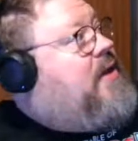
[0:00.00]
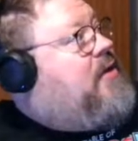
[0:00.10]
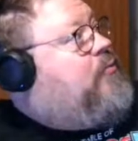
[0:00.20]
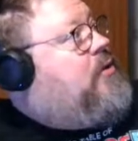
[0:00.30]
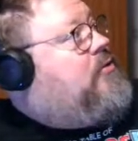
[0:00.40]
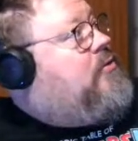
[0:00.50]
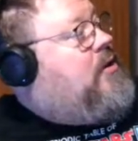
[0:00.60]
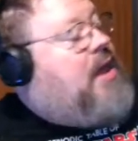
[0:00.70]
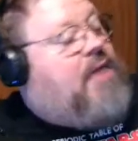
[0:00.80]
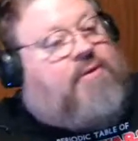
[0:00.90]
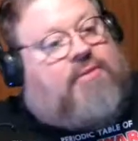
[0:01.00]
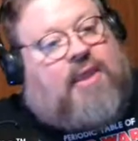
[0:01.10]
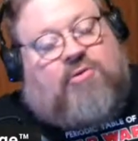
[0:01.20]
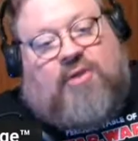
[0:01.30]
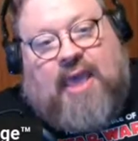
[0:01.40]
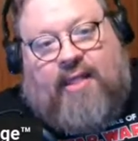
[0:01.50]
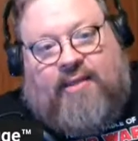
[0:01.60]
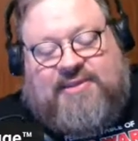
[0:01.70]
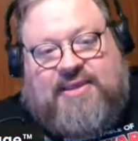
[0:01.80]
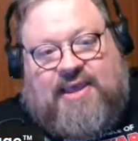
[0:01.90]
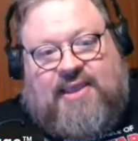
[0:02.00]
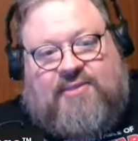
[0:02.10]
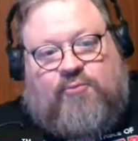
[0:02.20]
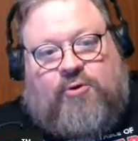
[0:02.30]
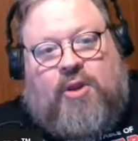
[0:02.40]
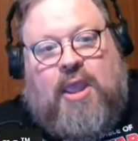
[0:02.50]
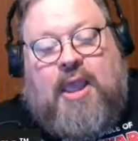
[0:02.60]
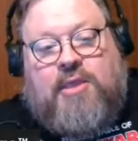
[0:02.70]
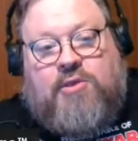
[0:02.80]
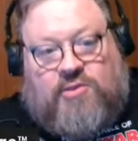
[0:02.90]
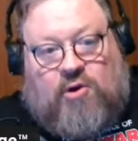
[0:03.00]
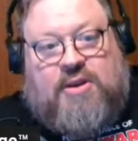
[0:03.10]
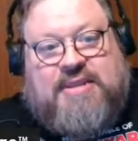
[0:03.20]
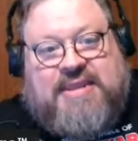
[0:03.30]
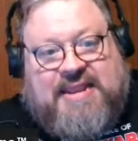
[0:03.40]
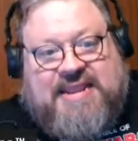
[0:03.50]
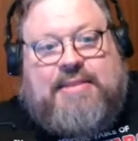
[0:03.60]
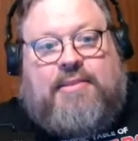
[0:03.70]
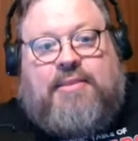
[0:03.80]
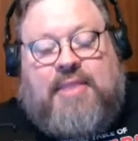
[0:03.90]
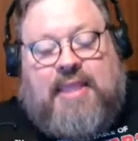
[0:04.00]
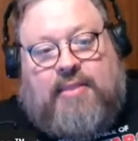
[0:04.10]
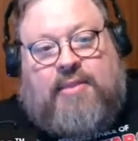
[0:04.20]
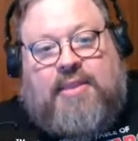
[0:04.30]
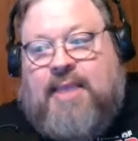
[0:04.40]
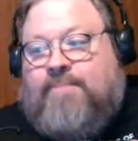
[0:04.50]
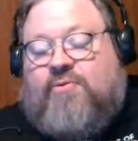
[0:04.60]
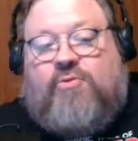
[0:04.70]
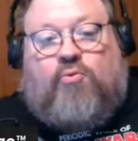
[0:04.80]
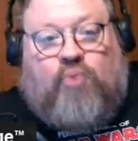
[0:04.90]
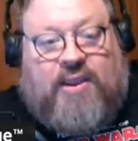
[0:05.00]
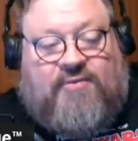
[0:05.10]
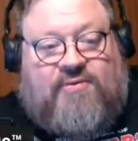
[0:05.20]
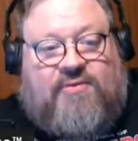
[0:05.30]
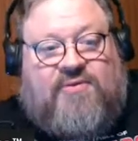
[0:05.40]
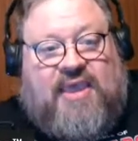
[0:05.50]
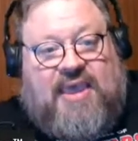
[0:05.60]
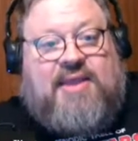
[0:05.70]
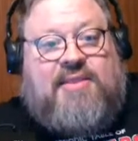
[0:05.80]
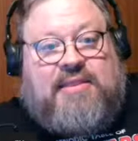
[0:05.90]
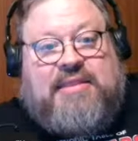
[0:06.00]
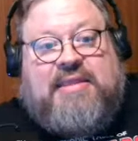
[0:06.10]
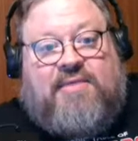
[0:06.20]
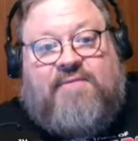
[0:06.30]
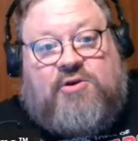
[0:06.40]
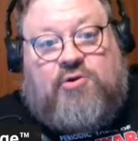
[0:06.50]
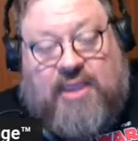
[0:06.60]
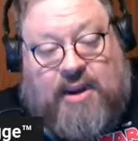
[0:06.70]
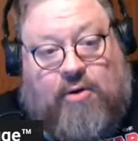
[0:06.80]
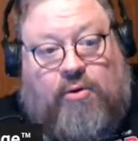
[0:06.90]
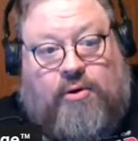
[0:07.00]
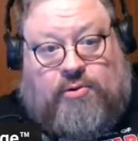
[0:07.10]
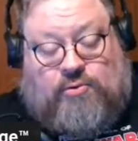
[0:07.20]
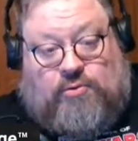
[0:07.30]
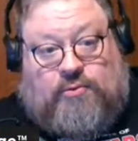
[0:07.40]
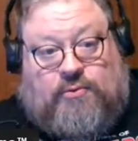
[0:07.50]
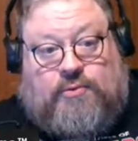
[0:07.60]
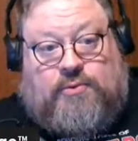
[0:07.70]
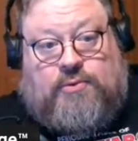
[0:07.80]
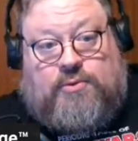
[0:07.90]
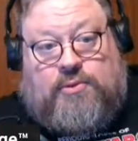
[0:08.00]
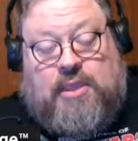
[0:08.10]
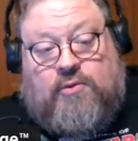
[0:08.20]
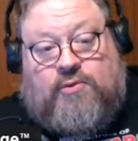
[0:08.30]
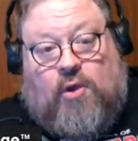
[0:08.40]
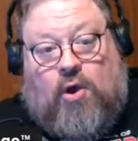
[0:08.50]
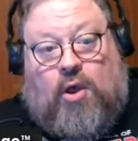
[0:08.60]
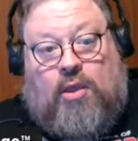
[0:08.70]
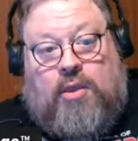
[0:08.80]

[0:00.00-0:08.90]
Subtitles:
That's where you started having like their galaxy guides, where you started getting the names of the races and the individual characters that you saw.